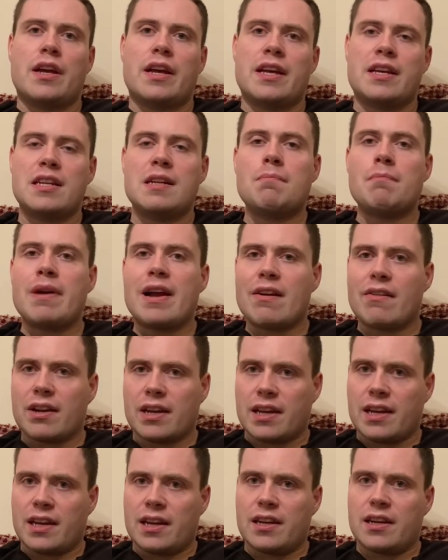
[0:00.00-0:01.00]
In
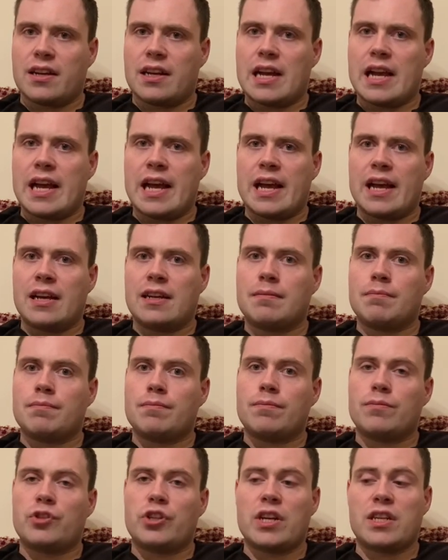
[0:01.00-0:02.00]
America,
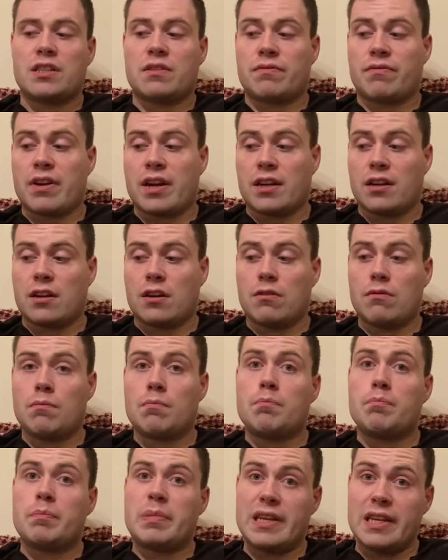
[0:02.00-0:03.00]
Jason
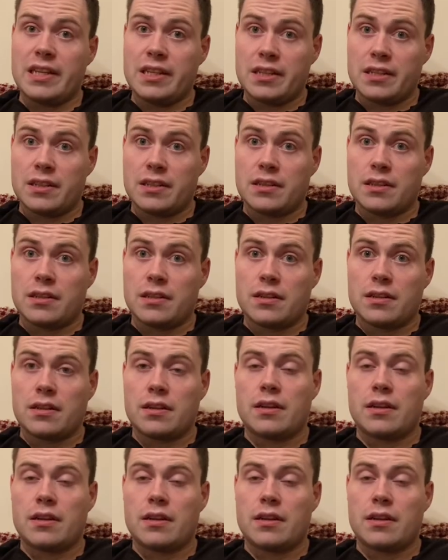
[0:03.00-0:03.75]
Franco beat